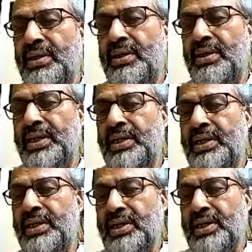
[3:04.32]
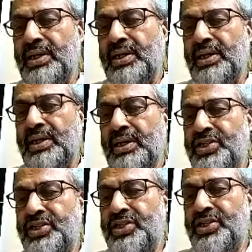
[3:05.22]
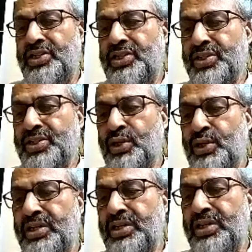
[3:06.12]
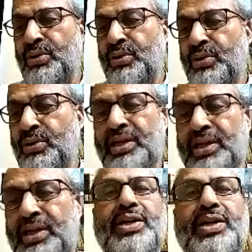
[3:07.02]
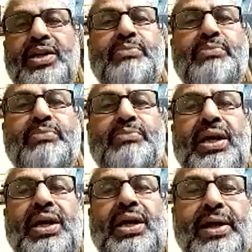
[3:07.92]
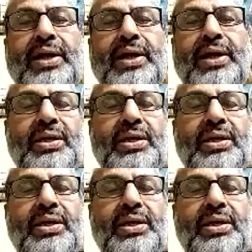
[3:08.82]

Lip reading: interreligious unity, or what he calls communal harmony,